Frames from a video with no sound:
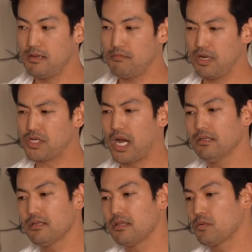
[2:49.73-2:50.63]
My
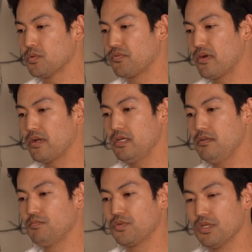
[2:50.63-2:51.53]
childhood there was very
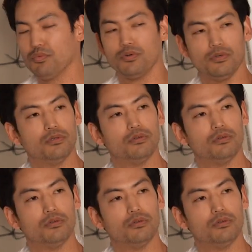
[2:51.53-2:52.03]
simple.